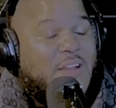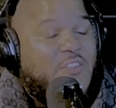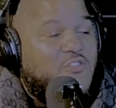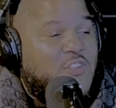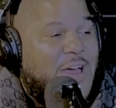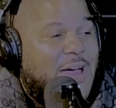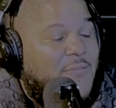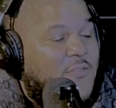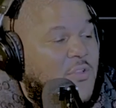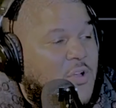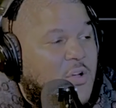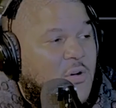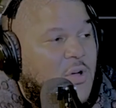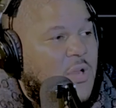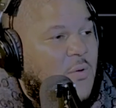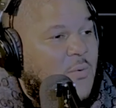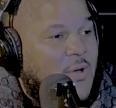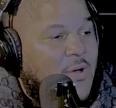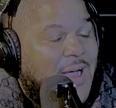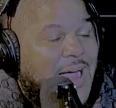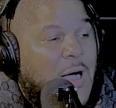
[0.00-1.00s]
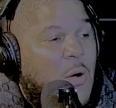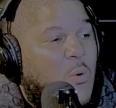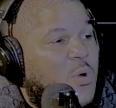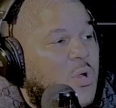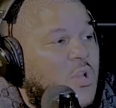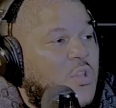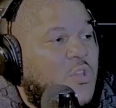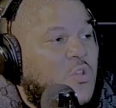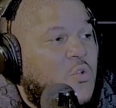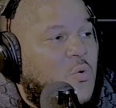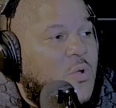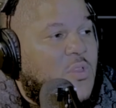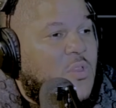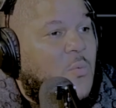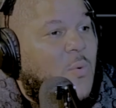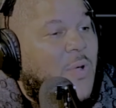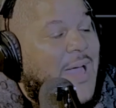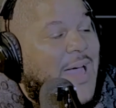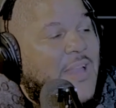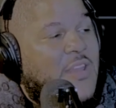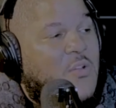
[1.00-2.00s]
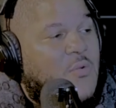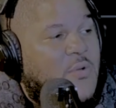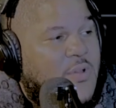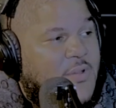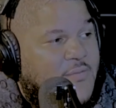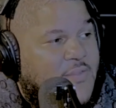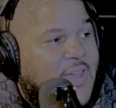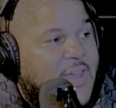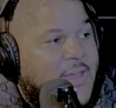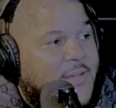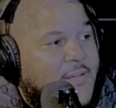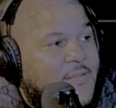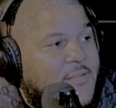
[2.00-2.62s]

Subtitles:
travel or go anywhere, I want to do it the way I do it in Vegas,